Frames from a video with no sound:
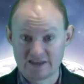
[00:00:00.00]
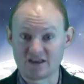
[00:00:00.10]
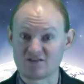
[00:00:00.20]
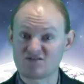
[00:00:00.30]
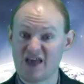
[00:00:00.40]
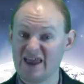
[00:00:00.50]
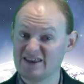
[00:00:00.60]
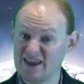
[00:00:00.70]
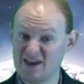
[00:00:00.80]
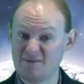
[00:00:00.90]
to
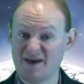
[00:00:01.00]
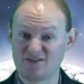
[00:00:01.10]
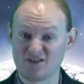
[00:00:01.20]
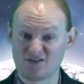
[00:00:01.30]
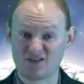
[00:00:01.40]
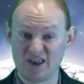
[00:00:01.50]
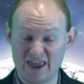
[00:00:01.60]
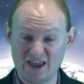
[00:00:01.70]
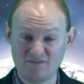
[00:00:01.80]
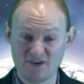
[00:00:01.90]
send him as a
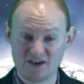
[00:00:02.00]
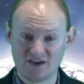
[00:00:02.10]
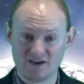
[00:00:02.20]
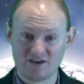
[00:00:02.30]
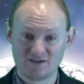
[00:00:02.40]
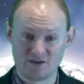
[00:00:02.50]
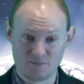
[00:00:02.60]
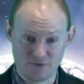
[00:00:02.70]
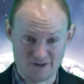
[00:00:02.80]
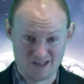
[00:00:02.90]
slave to
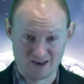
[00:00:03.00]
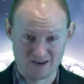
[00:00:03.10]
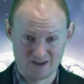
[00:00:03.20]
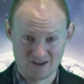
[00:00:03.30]
prison.